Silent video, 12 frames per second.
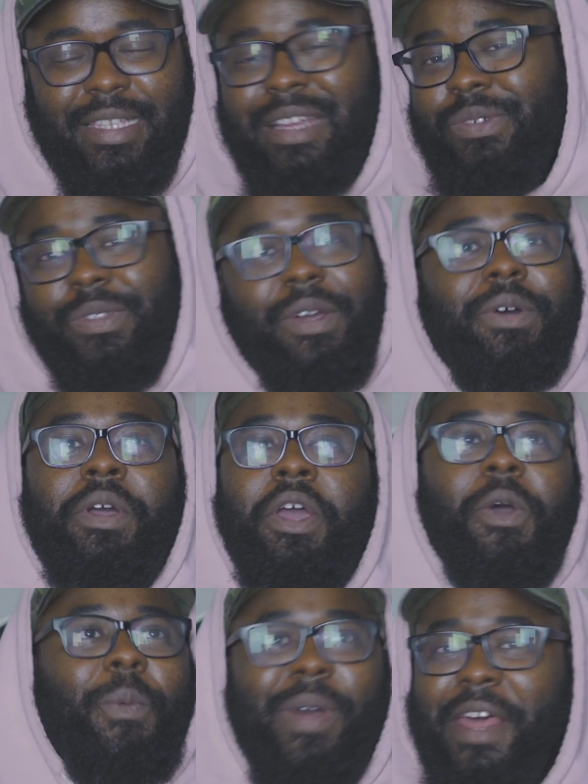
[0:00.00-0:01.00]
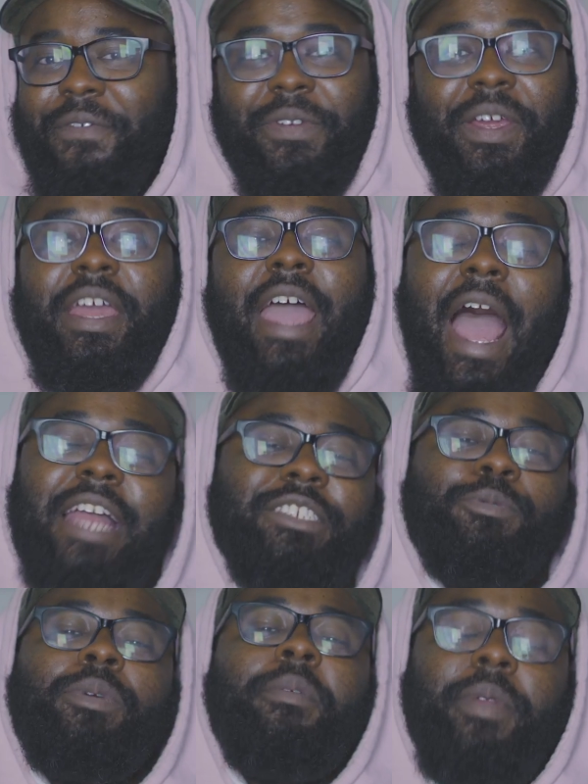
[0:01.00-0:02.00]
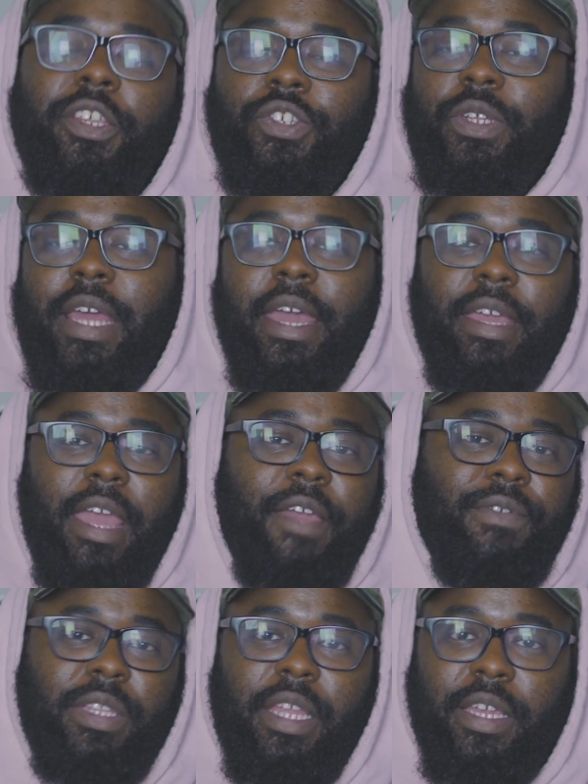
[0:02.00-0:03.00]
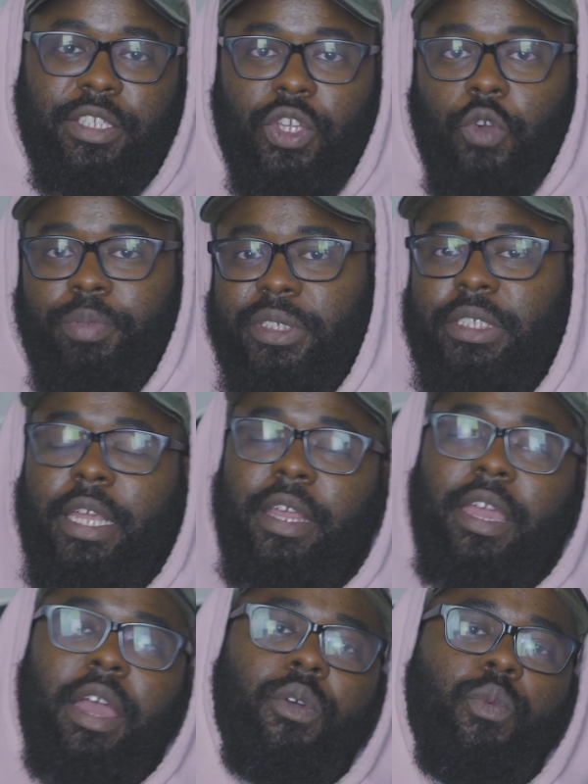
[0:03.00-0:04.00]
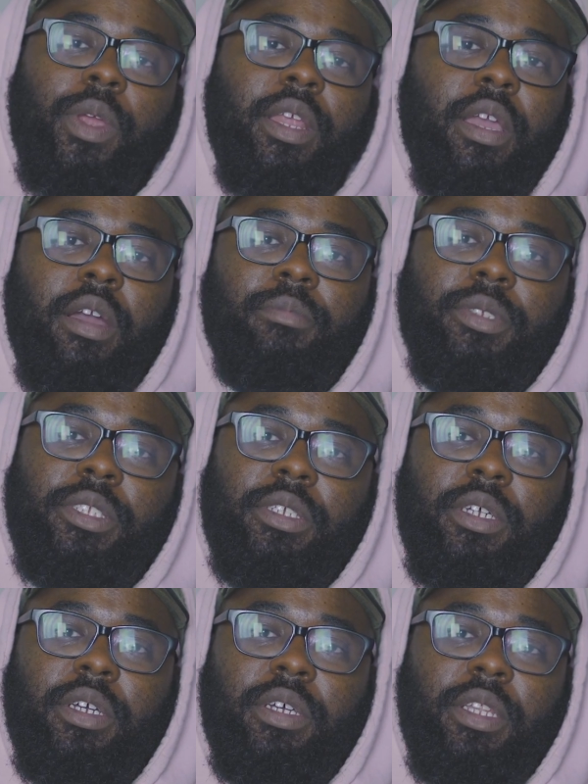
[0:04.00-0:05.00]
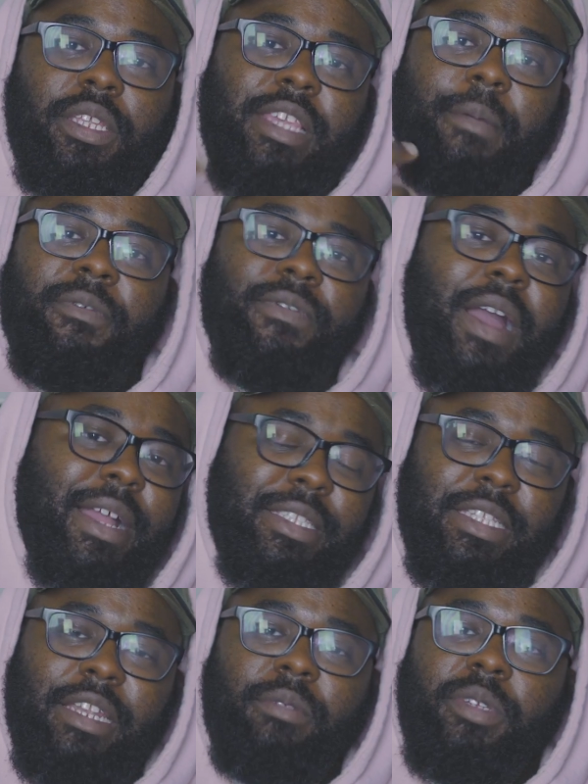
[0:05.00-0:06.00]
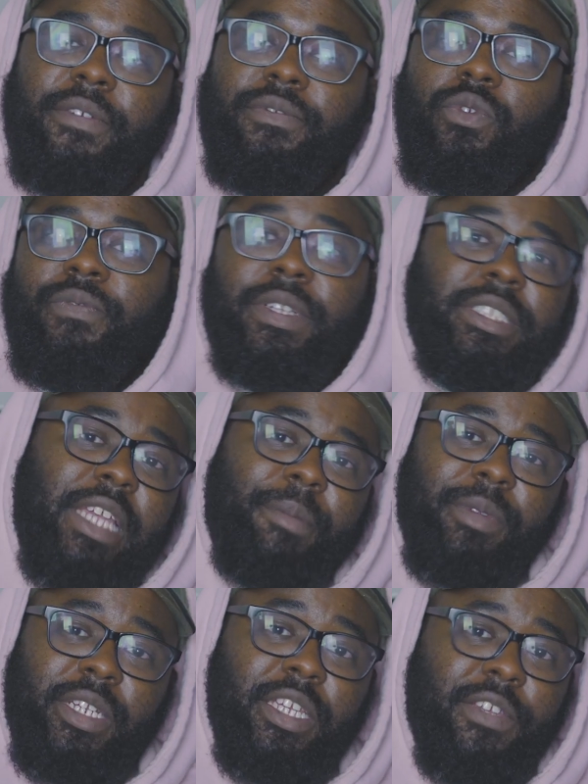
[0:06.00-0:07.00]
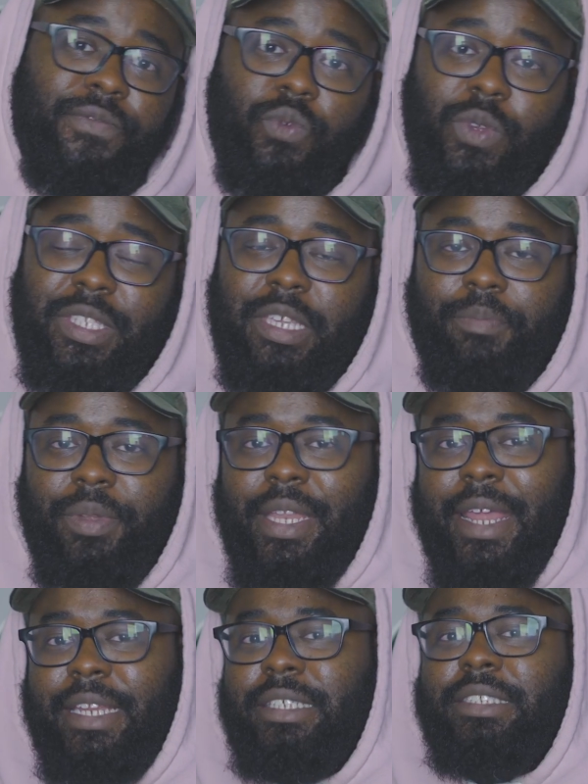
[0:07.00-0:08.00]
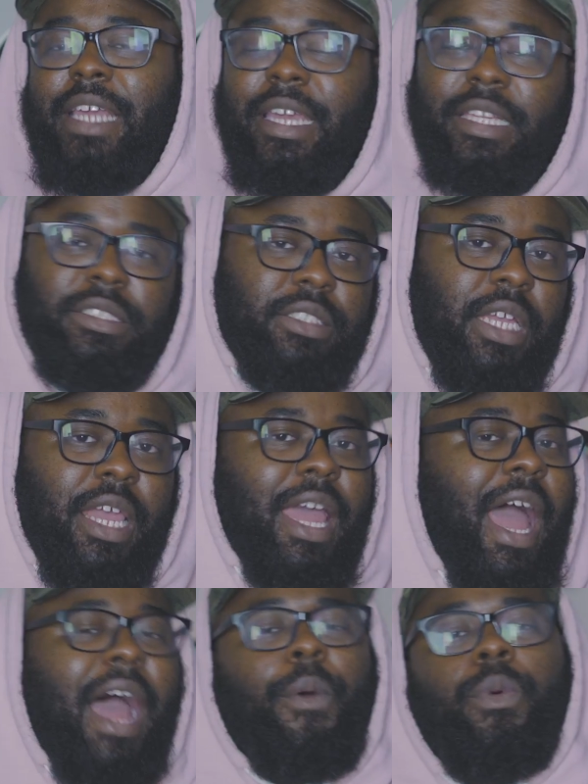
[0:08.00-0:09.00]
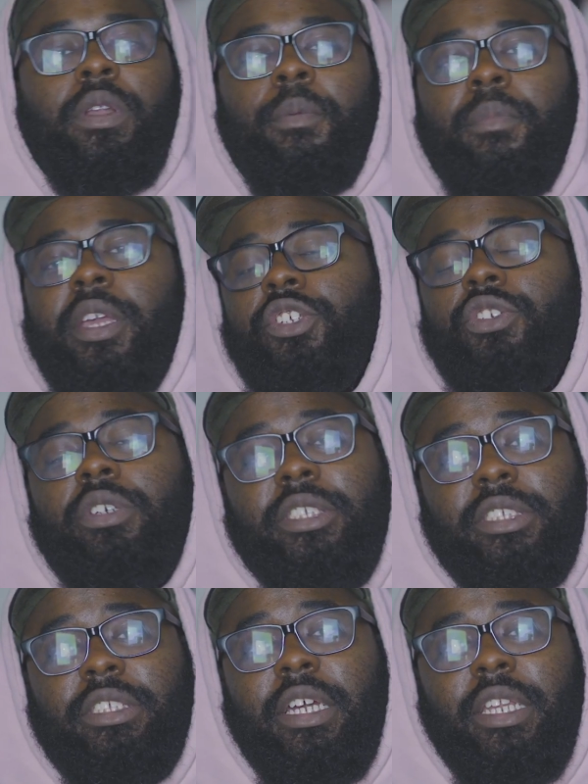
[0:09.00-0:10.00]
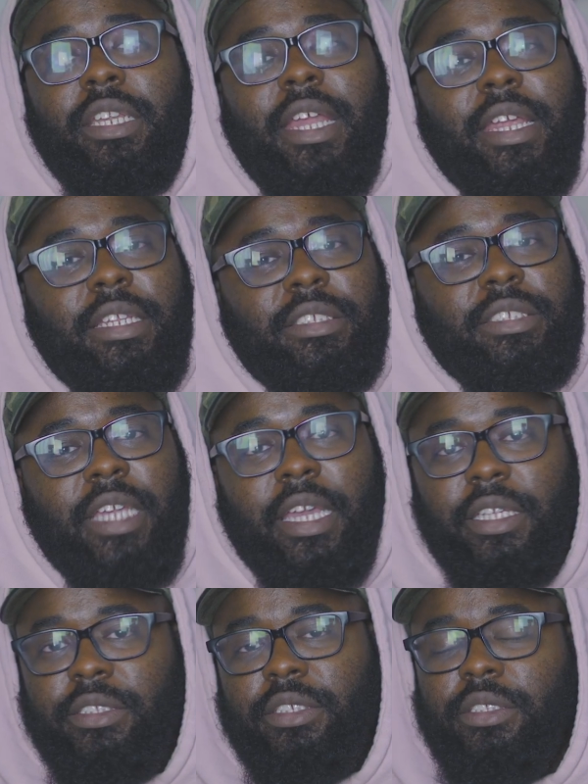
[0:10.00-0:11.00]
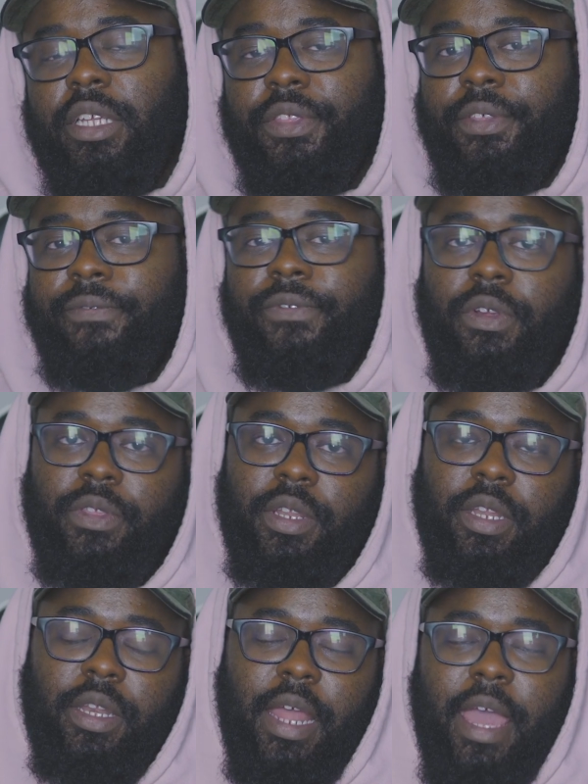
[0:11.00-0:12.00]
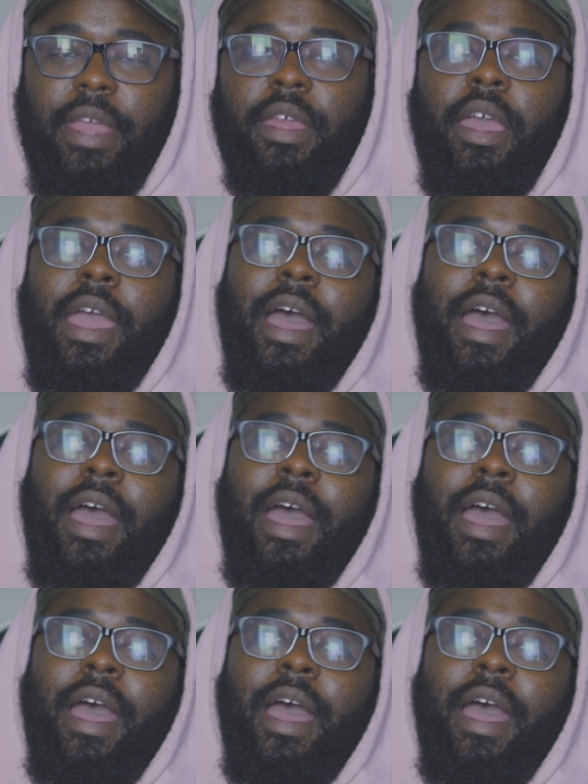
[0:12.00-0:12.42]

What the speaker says: I don't know. Whatever. I just want to make sure that everything is copacetic when it comes to the type of content that I'm giving you. If I say I'm going to give you a tip in 90 seconds, I want to make sure it's done in 90 seconds and nothing further than that.